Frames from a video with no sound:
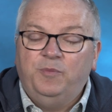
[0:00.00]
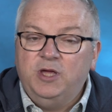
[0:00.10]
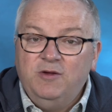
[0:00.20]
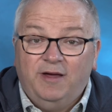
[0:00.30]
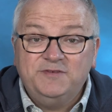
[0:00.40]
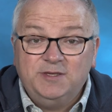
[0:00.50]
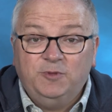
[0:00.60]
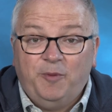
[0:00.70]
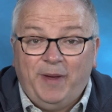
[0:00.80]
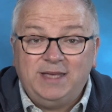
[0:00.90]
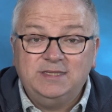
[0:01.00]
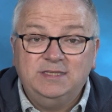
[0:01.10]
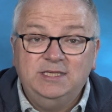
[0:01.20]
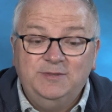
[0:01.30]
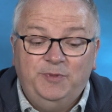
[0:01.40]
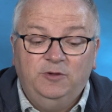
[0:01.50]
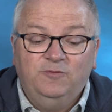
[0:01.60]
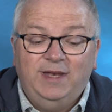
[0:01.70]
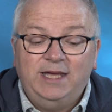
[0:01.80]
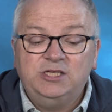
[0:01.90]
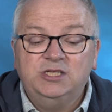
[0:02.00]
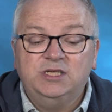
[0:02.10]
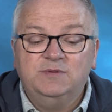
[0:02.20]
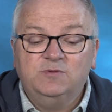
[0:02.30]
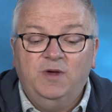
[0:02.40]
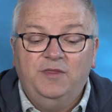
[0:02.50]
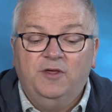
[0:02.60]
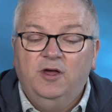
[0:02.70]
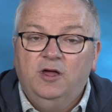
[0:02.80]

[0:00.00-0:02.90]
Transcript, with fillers: but you have some capacity to build relationships with,